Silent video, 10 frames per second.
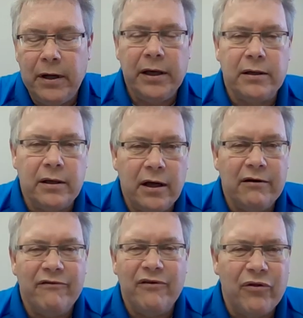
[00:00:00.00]
man, I
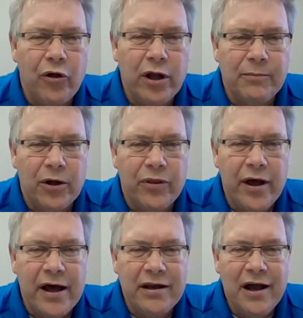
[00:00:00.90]
never even thought about
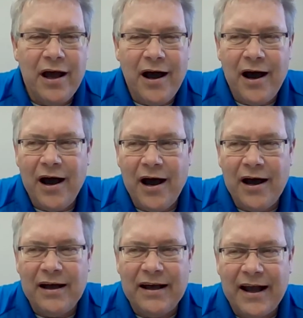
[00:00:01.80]
that.
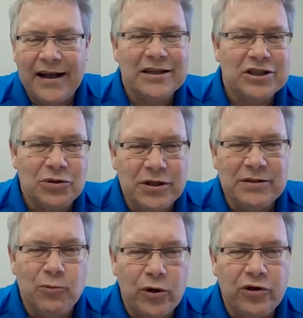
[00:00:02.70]
Uh, I guess there
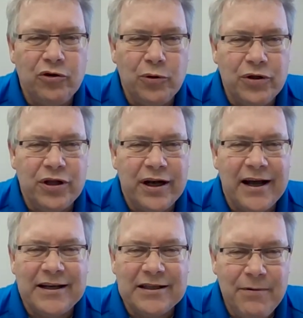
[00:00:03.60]
is more to it than
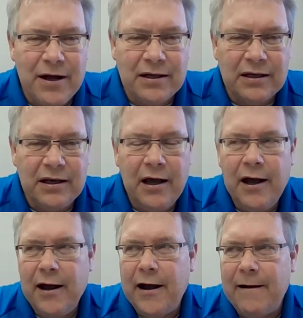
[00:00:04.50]
I expected.
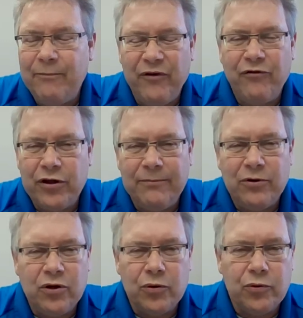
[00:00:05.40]
Uh, for them
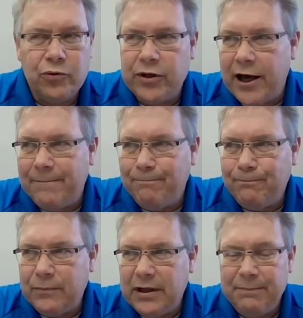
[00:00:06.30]
to go through that
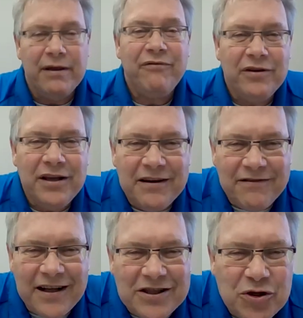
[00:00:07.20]
epiphany,
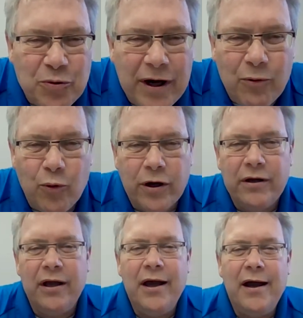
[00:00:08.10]
if that's the right
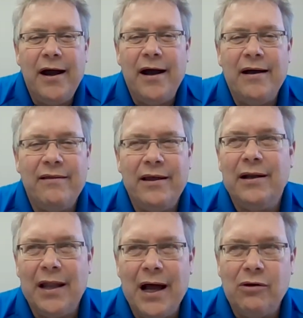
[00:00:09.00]
word, uh, then
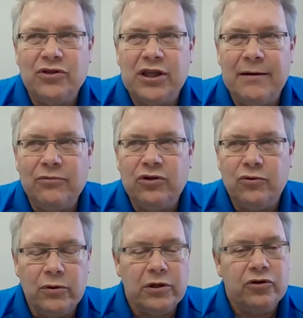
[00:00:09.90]
allows them
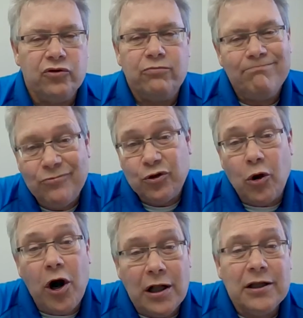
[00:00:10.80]
to really
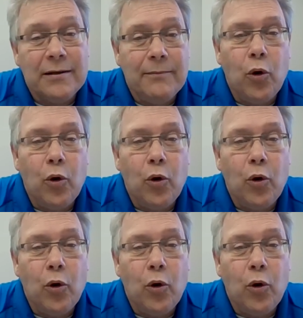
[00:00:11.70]
draw a little